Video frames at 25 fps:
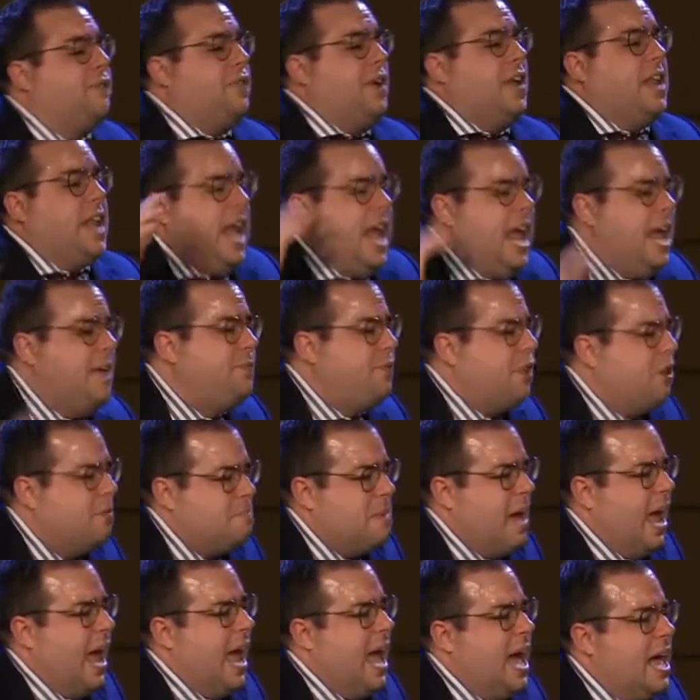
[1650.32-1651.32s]
an evil
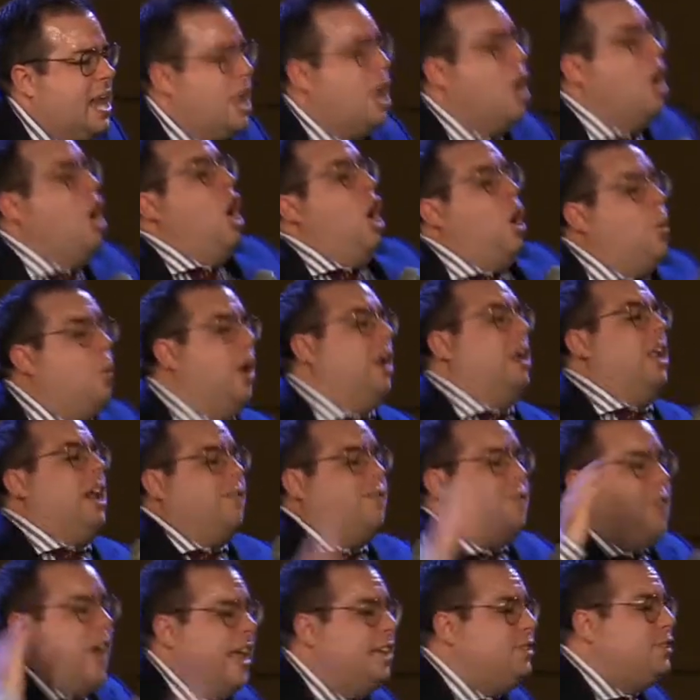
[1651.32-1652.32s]
man will
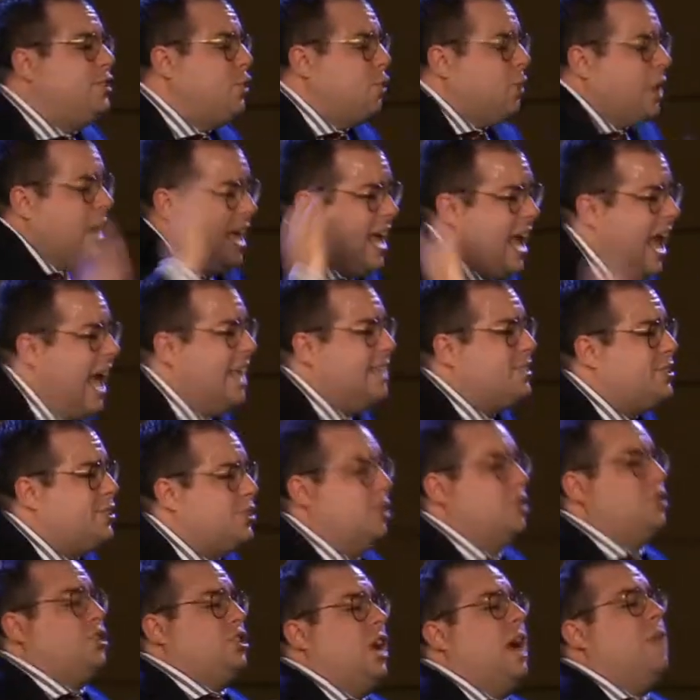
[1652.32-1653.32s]
eventually
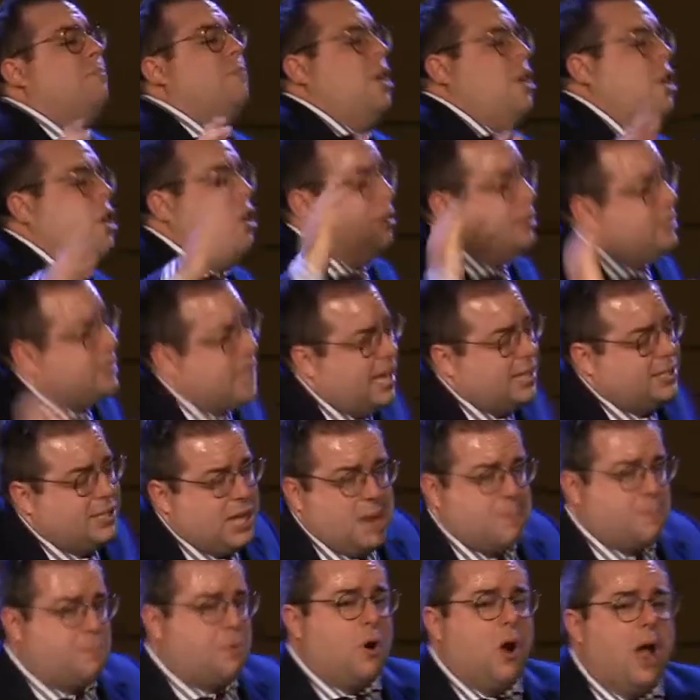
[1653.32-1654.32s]
answer someone who
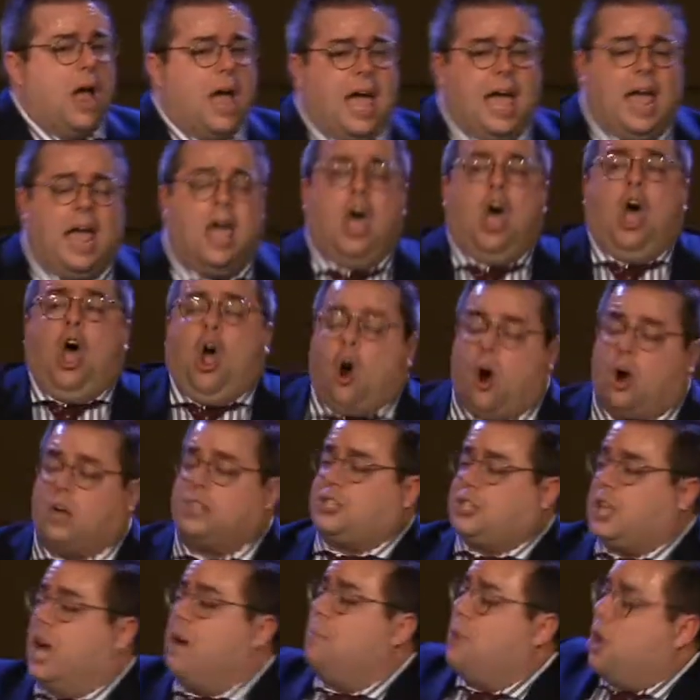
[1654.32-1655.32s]
doesn't pray or
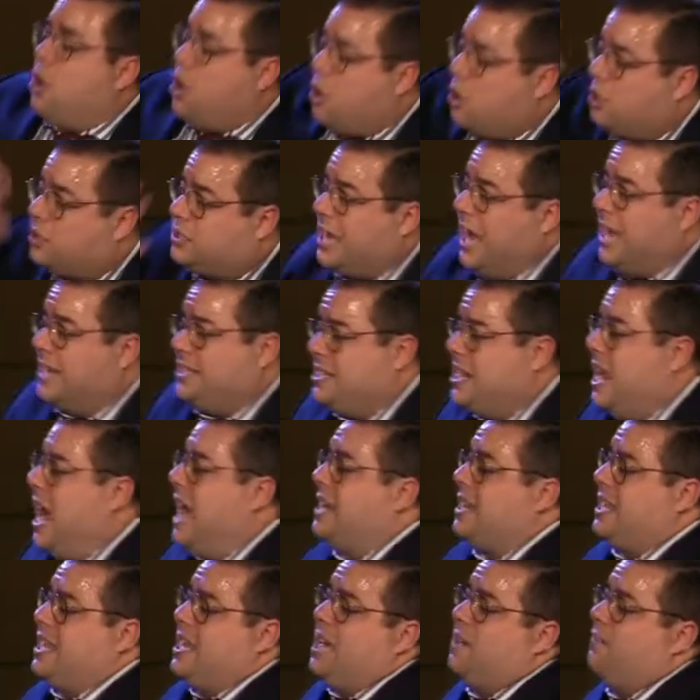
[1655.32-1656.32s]
someone who does
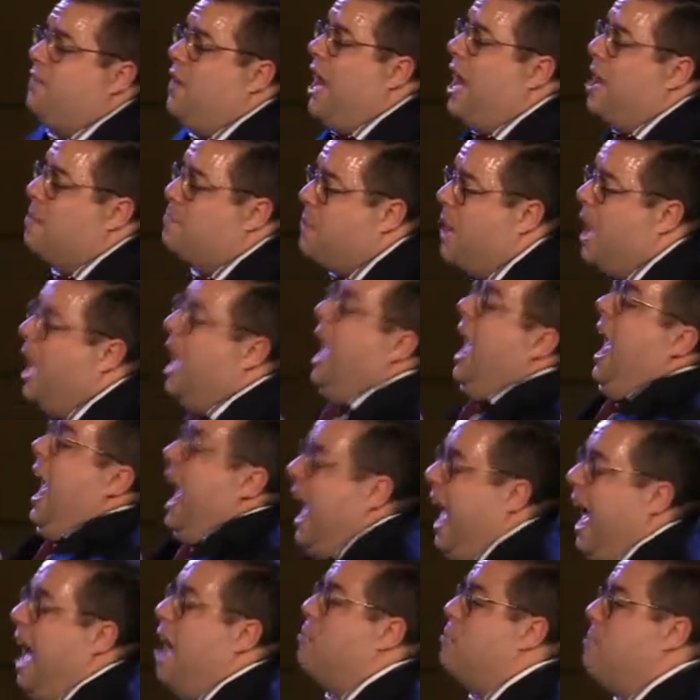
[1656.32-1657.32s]
not give up,
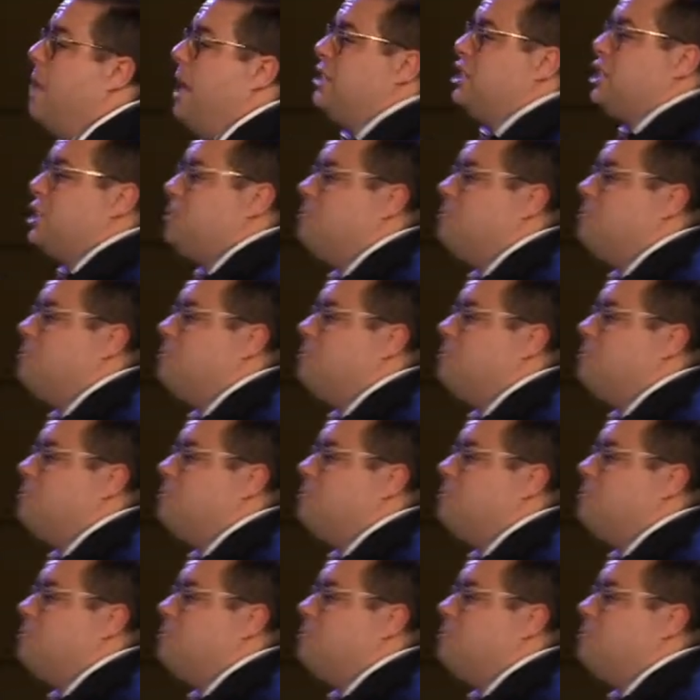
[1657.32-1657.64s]
how much